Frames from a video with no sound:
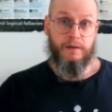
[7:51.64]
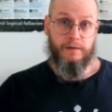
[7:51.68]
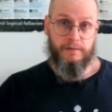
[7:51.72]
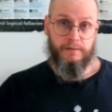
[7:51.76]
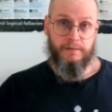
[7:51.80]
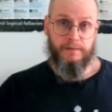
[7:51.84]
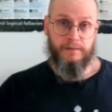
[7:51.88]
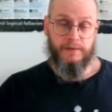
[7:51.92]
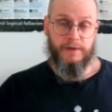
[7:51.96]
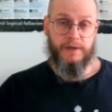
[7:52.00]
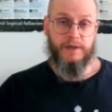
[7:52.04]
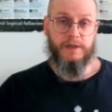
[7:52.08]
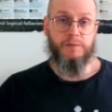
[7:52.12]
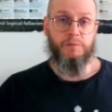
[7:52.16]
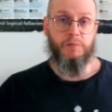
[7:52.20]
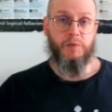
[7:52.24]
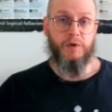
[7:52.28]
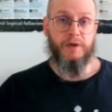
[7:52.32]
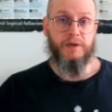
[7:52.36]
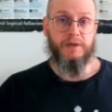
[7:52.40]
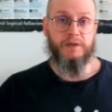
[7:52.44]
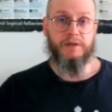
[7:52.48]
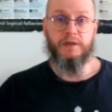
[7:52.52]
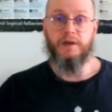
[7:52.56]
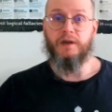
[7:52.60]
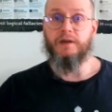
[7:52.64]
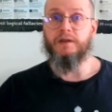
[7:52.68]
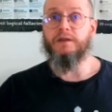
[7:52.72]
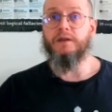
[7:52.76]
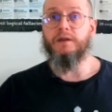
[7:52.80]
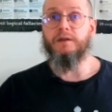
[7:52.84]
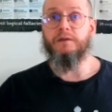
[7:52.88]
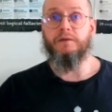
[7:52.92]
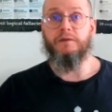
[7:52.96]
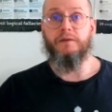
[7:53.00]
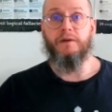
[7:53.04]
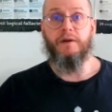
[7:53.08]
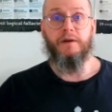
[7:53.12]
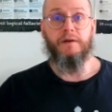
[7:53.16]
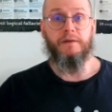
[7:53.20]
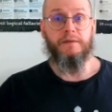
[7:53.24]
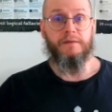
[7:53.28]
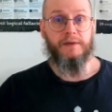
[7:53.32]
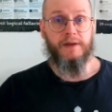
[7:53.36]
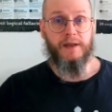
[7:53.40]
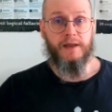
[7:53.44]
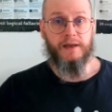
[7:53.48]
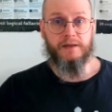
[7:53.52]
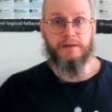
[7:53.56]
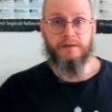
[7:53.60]
This brings us to the
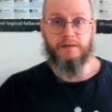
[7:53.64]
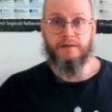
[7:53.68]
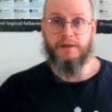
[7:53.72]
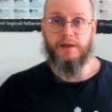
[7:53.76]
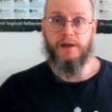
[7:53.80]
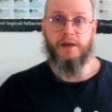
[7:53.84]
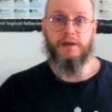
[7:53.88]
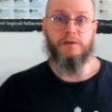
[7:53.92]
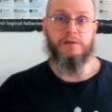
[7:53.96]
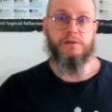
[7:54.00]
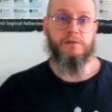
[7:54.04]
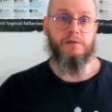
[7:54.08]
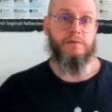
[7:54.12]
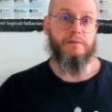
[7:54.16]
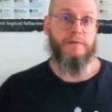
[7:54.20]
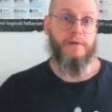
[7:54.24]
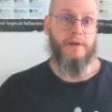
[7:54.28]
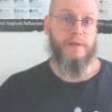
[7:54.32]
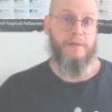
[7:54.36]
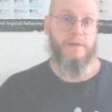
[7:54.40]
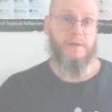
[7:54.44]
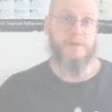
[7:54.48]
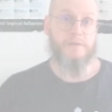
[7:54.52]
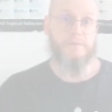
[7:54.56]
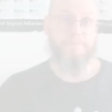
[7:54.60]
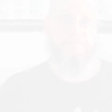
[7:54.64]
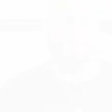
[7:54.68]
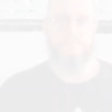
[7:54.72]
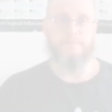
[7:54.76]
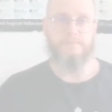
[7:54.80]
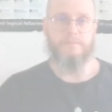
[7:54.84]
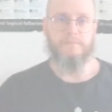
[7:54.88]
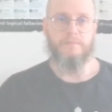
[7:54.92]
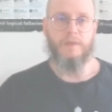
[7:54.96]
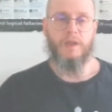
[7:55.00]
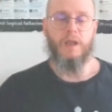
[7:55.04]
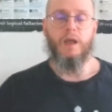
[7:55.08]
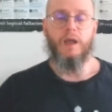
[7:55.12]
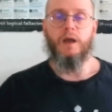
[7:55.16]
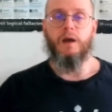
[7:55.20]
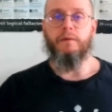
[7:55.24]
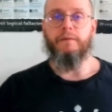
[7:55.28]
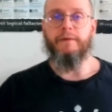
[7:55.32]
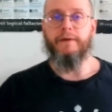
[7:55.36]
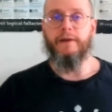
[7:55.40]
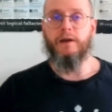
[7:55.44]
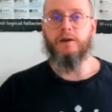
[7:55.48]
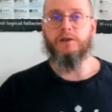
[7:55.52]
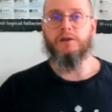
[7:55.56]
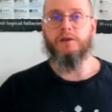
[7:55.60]
next section of ethics.
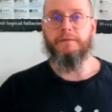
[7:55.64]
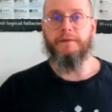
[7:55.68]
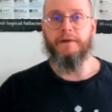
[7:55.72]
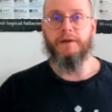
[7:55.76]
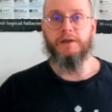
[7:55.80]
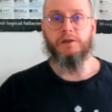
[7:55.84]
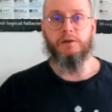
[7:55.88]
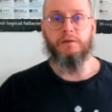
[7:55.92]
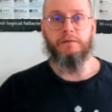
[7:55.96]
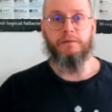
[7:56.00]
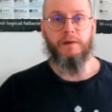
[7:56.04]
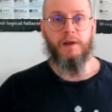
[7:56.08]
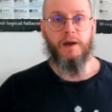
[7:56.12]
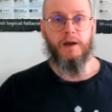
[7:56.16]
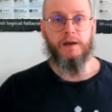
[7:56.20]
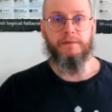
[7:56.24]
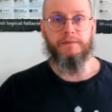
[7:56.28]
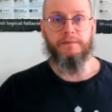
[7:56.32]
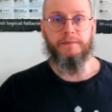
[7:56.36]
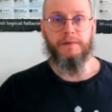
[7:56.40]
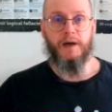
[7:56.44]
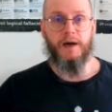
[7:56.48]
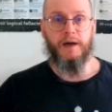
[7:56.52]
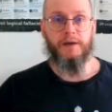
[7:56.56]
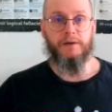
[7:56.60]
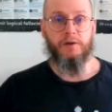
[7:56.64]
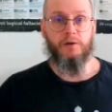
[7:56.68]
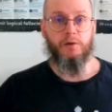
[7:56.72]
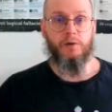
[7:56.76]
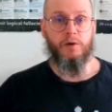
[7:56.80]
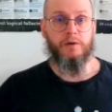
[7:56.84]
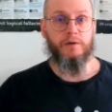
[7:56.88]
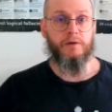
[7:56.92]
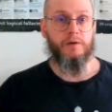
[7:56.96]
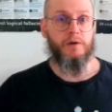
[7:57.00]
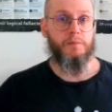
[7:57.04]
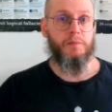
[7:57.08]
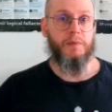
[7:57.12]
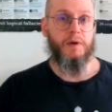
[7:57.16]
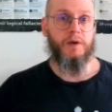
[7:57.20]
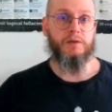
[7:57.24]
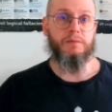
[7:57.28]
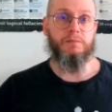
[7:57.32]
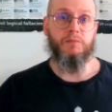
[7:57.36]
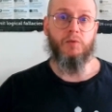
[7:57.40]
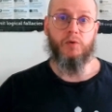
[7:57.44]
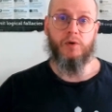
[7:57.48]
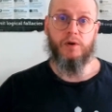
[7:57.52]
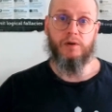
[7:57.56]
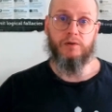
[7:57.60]
Philosophies of life are no longer about
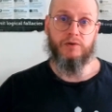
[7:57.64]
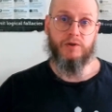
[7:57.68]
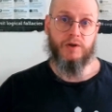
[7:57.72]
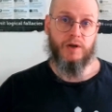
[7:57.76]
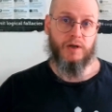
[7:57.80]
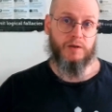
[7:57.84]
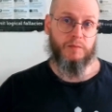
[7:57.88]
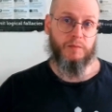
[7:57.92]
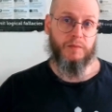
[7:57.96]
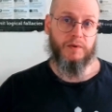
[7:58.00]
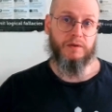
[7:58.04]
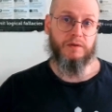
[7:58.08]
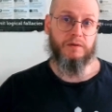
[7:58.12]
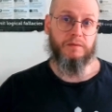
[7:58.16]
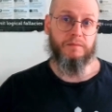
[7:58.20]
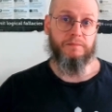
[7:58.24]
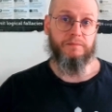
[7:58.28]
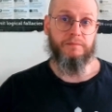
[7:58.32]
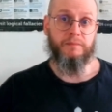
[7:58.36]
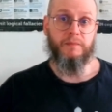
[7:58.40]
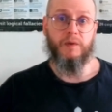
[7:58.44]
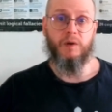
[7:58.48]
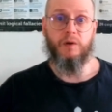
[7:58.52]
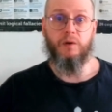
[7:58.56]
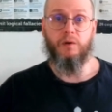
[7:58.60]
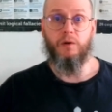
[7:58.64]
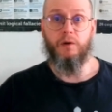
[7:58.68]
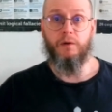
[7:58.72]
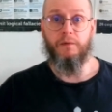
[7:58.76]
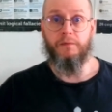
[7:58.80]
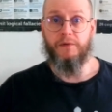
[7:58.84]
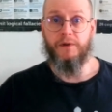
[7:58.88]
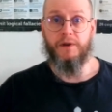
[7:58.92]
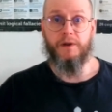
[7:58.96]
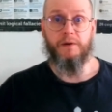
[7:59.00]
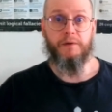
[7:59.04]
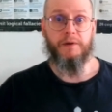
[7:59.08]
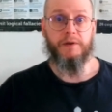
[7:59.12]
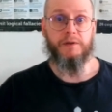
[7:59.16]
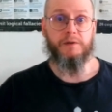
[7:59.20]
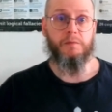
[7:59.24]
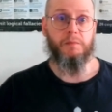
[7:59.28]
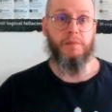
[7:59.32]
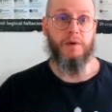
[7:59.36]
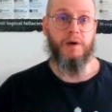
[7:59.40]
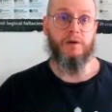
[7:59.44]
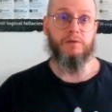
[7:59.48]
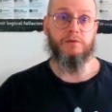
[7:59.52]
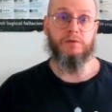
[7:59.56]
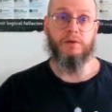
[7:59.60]
moral judgment or theories
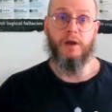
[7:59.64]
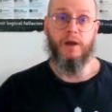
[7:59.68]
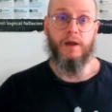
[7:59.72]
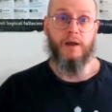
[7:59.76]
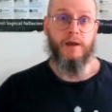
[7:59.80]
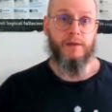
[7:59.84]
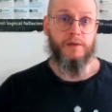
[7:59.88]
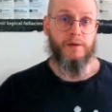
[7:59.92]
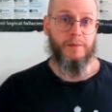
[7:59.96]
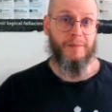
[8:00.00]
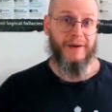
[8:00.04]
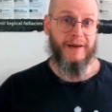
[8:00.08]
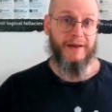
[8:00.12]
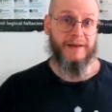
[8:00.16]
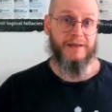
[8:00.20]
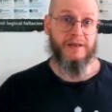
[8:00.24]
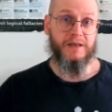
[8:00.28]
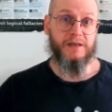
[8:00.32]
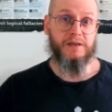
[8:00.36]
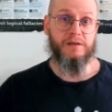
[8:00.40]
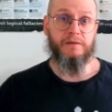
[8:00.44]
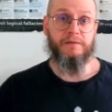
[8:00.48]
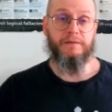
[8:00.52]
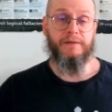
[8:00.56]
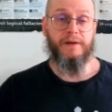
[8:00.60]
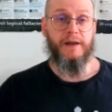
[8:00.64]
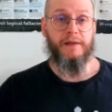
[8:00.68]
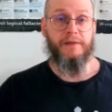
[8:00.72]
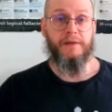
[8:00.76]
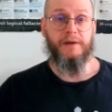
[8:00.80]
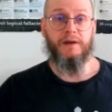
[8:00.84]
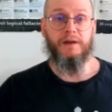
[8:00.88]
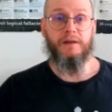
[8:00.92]
about the basis of ethical